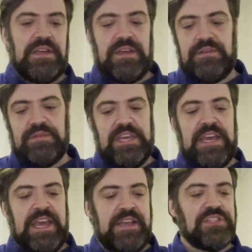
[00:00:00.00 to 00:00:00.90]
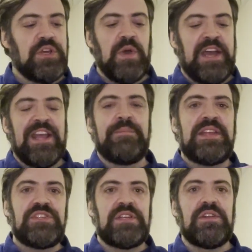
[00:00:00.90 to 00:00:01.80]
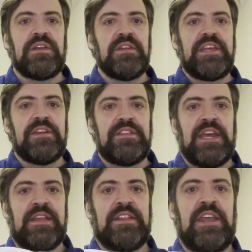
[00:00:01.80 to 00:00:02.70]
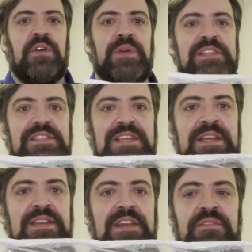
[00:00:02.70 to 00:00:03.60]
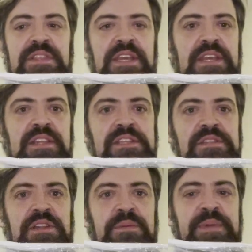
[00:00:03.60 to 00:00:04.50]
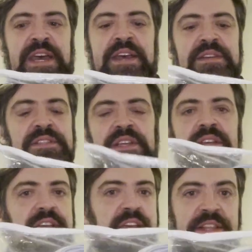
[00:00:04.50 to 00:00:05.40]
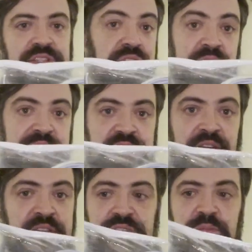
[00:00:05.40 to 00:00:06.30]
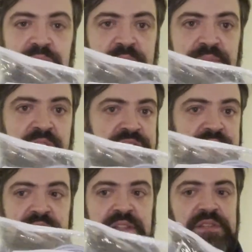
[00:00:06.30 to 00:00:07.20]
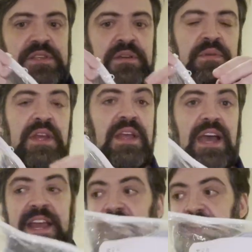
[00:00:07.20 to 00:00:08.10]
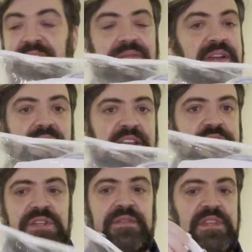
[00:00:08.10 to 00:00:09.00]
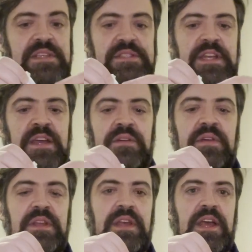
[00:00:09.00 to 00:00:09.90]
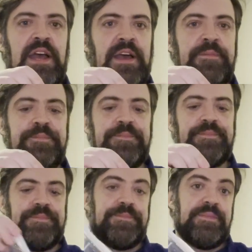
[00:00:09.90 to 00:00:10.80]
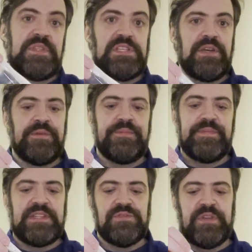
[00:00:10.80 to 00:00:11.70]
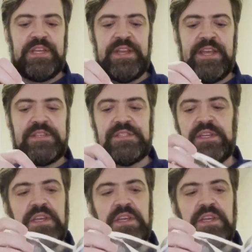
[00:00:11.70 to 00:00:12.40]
Okay, so, and I mentioned earlier that they always send everything in these little bags, and these are great to also put the project in. So I kind of have a collection of these now. So that's really nice.